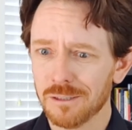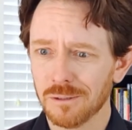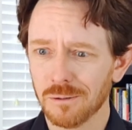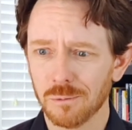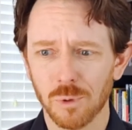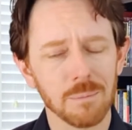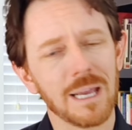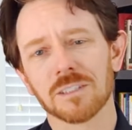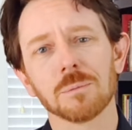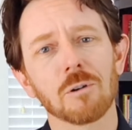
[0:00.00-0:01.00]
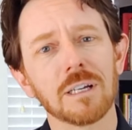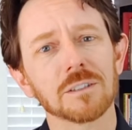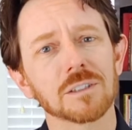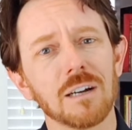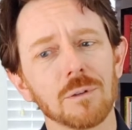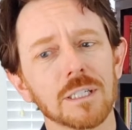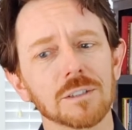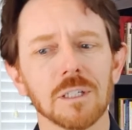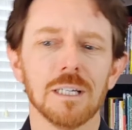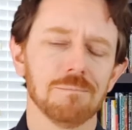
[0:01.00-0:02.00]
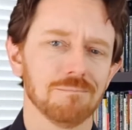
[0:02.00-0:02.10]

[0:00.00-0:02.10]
would make some great discoveries.